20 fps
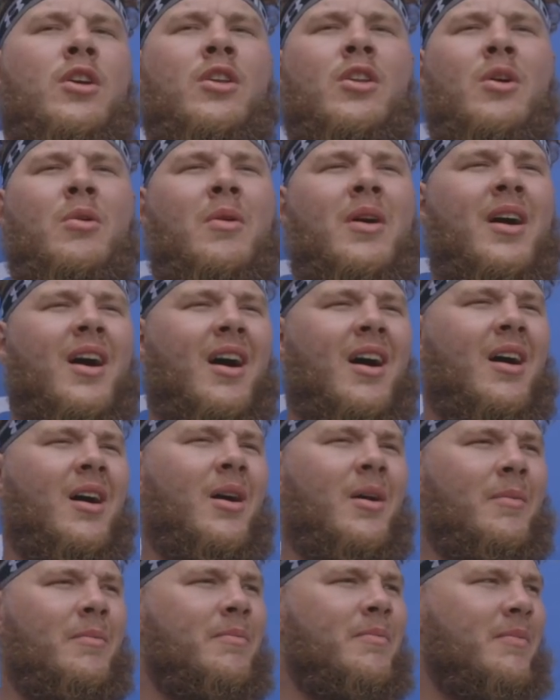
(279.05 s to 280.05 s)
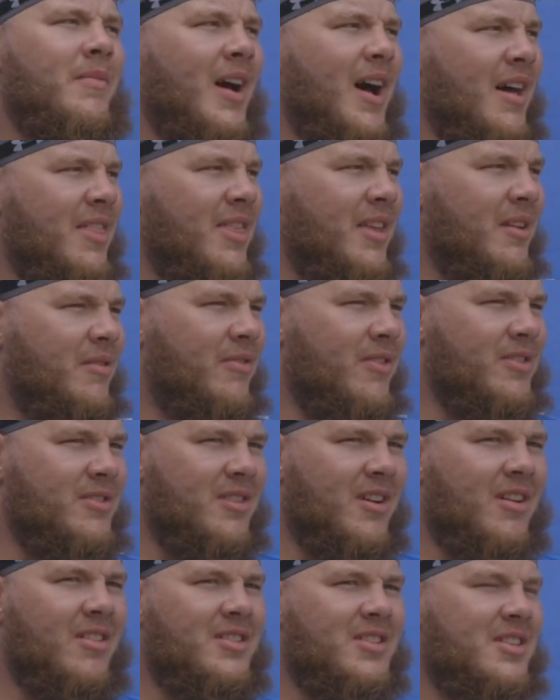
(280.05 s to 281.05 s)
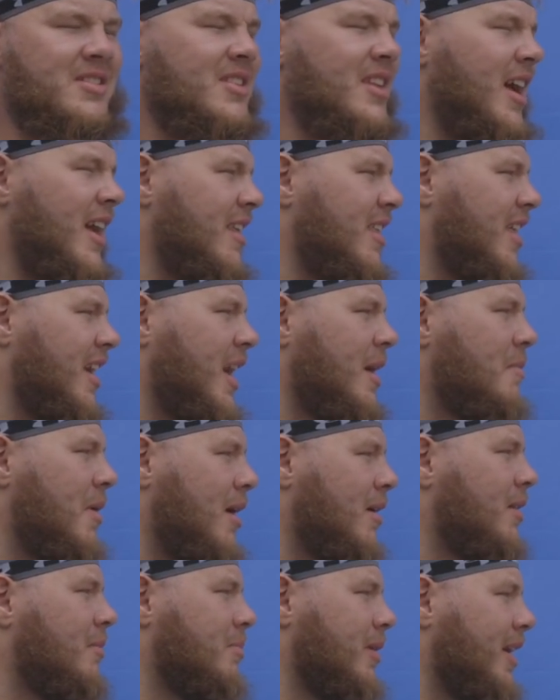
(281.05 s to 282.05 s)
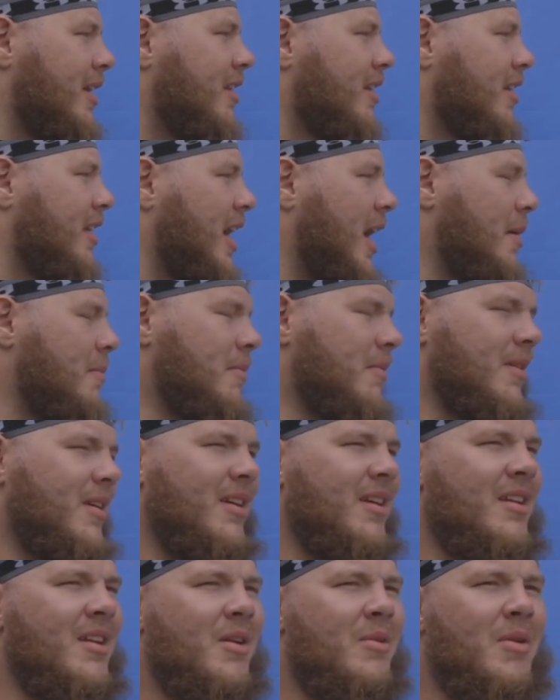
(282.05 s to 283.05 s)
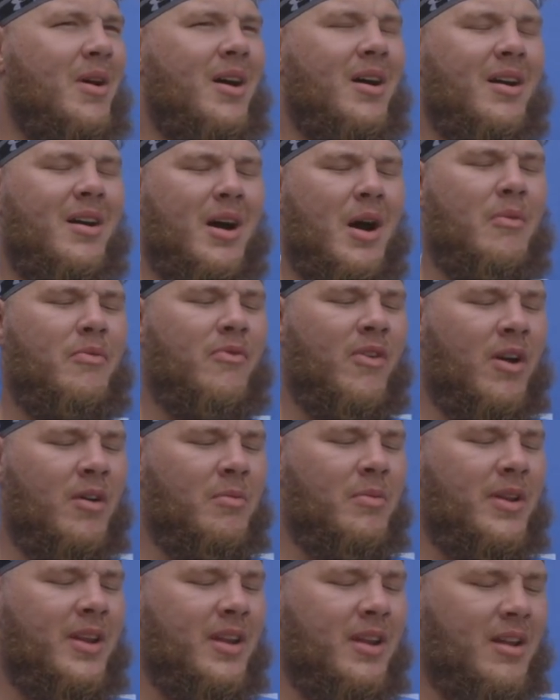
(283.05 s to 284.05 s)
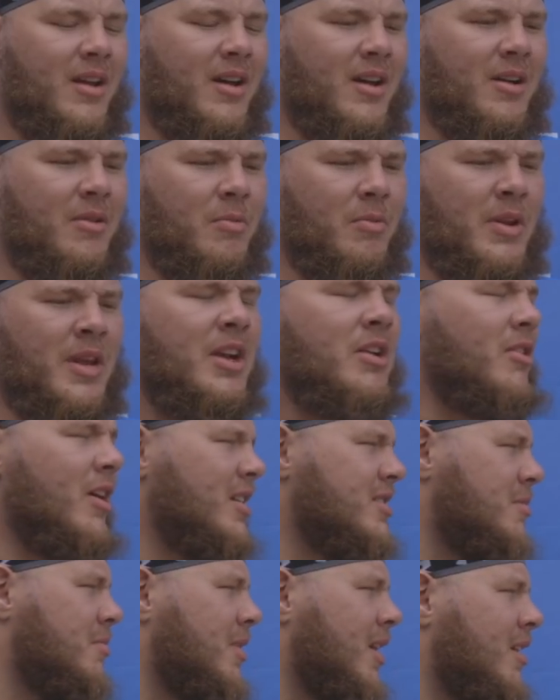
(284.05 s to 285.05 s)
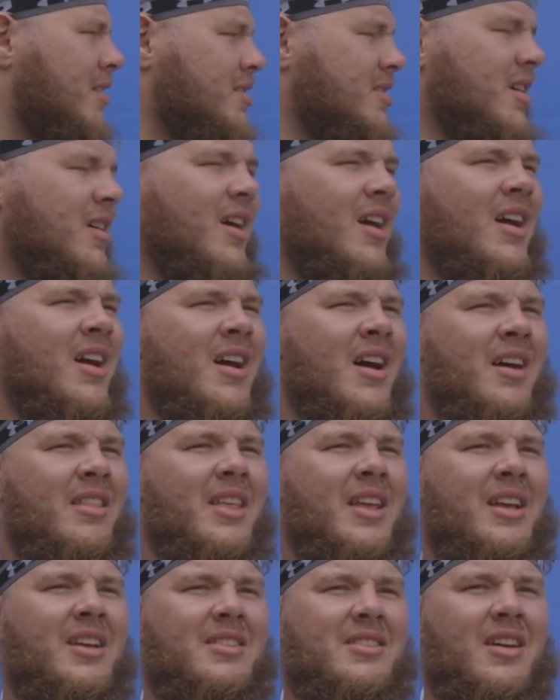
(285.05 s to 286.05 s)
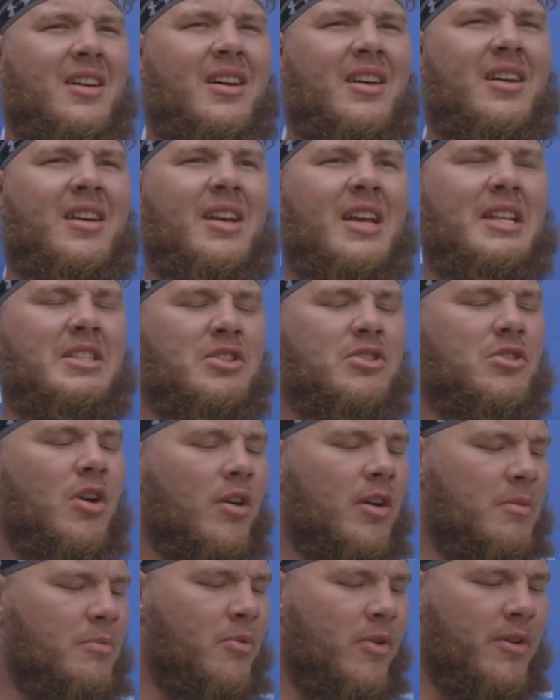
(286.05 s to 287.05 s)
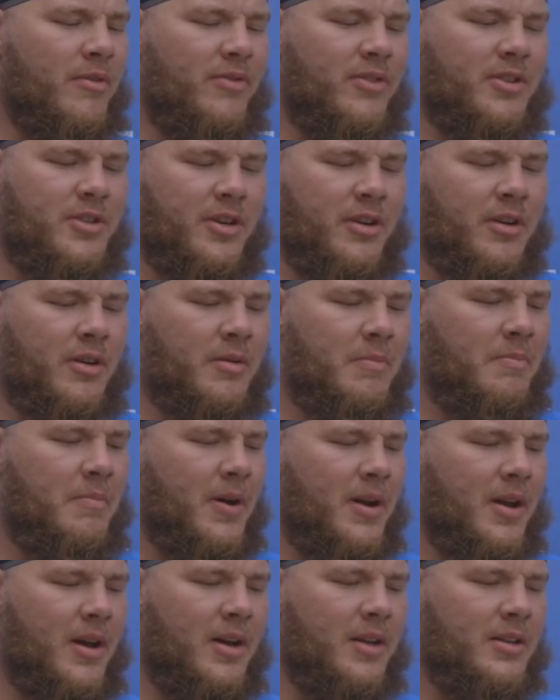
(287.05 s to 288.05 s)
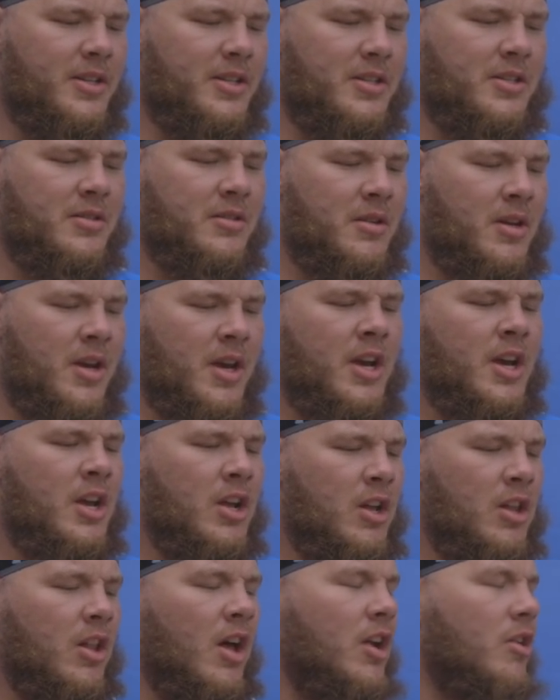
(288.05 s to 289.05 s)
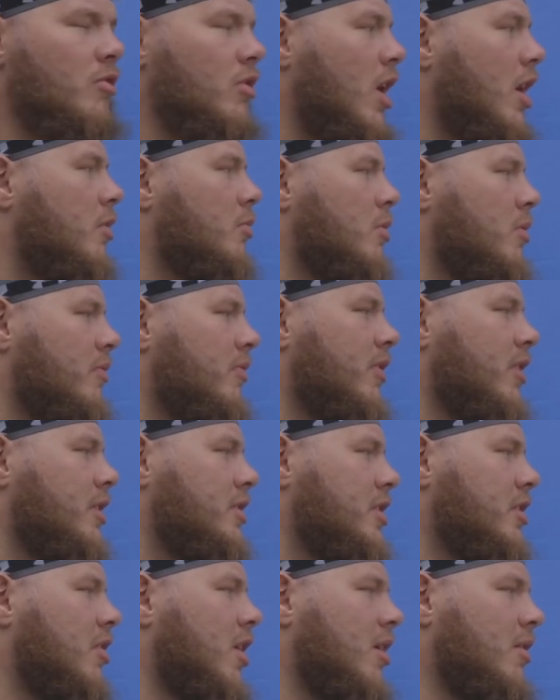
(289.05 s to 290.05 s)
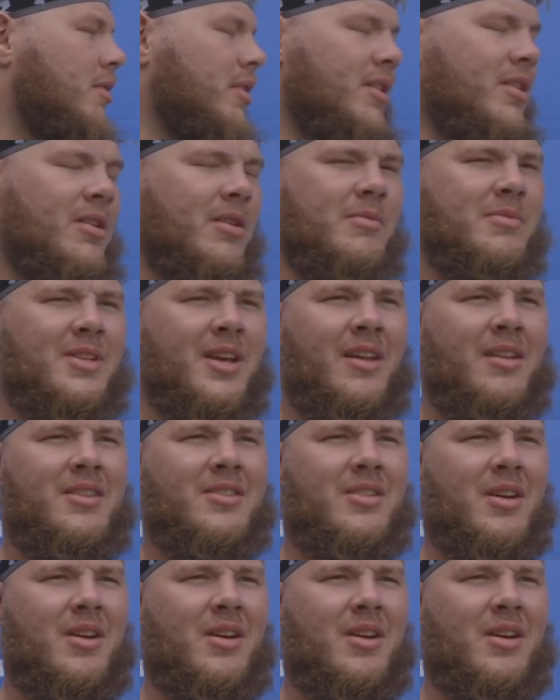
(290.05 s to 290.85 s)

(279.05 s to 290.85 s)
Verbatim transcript: You know what? Um, I think first of all, Cincinnati they came out and they played a good game. You know, uh, up front we need to we need to correct some things. I think it's a it's a starting point for sure, but uh, just a lot of lot of room for, to grow. You know what I'm saying?